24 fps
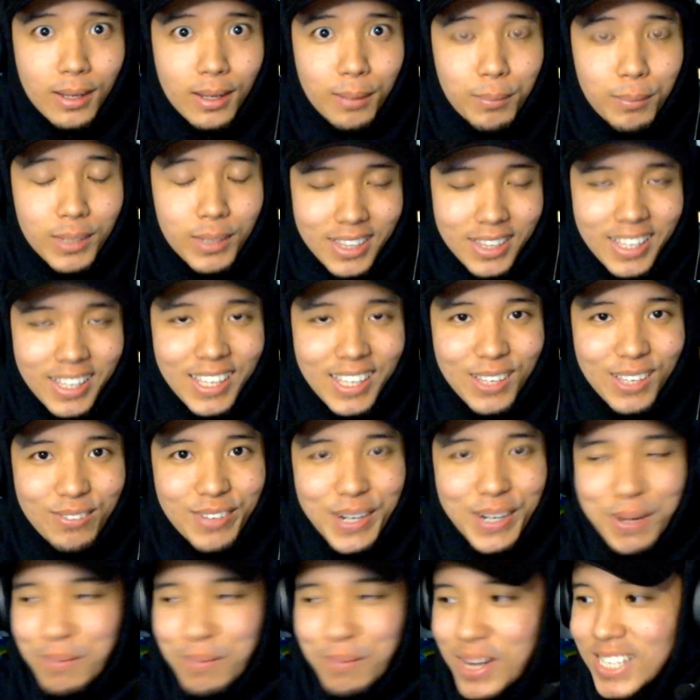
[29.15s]
but thank you
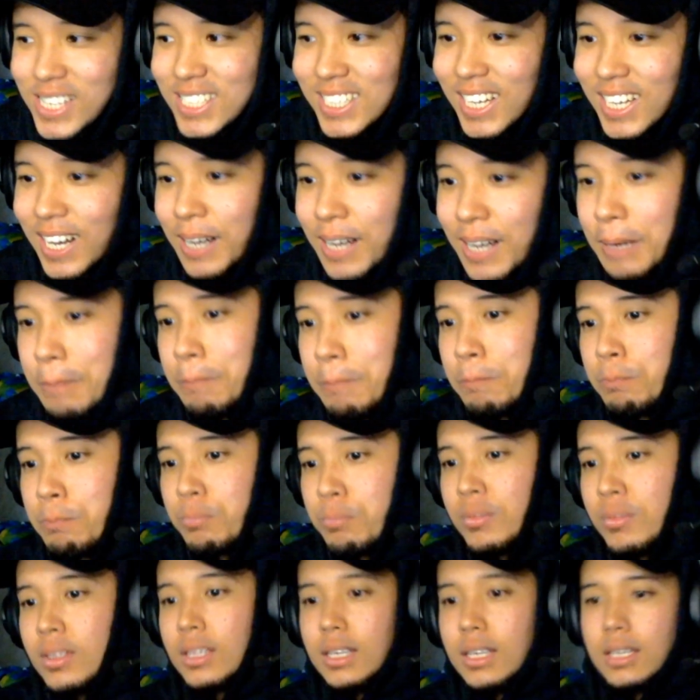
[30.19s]
very much.
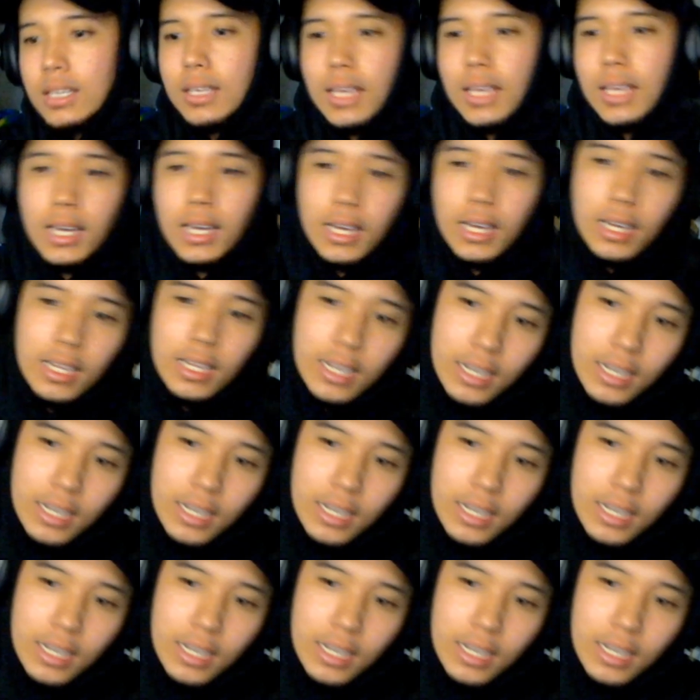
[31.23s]
Yeah.